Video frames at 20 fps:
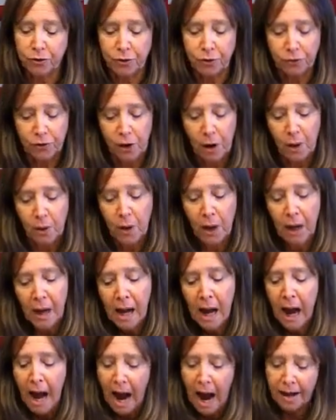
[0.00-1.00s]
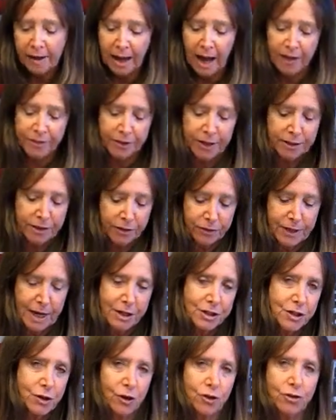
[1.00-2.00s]
Mm-hmm. And so I think that
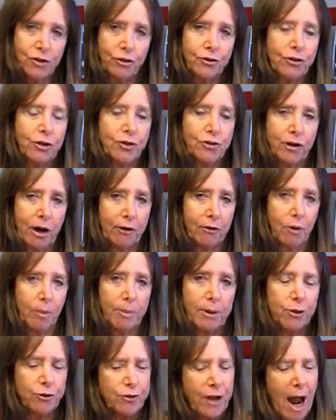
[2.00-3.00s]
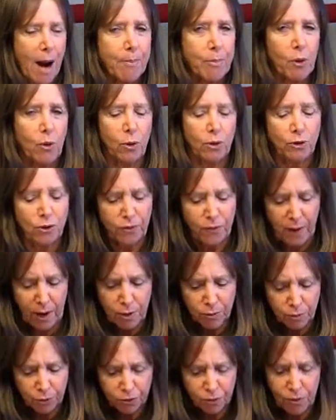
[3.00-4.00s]
that's good just in general, because Capricorn is
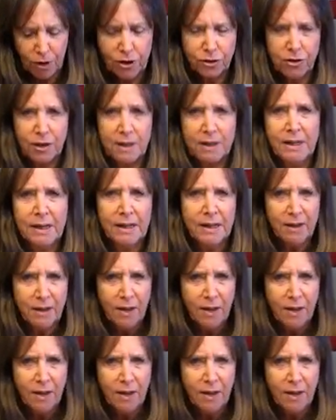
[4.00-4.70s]
very restricted,